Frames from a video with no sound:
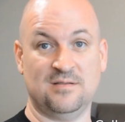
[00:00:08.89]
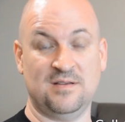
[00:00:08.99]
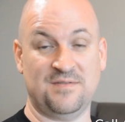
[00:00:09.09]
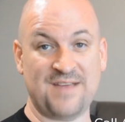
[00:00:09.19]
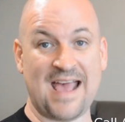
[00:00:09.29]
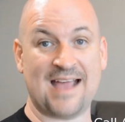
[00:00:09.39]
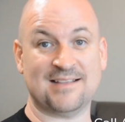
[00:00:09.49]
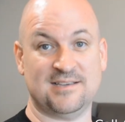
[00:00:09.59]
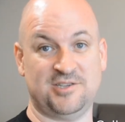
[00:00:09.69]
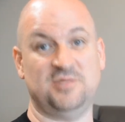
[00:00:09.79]
In
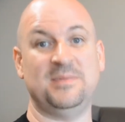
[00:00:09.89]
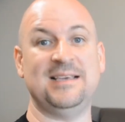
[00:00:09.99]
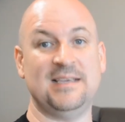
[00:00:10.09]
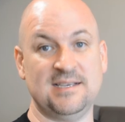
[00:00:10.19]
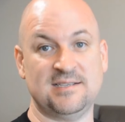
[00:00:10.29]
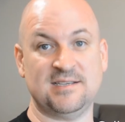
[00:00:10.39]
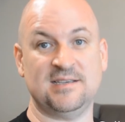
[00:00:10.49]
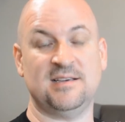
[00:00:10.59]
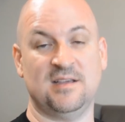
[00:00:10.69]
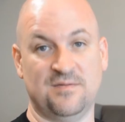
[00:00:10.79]
fact, it should be
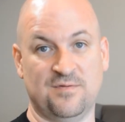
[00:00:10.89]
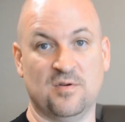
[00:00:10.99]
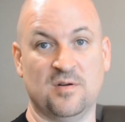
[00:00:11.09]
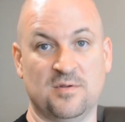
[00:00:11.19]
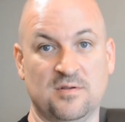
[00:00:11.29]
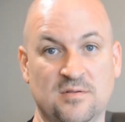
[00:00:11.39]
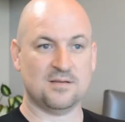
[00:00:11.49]
easy and affordable.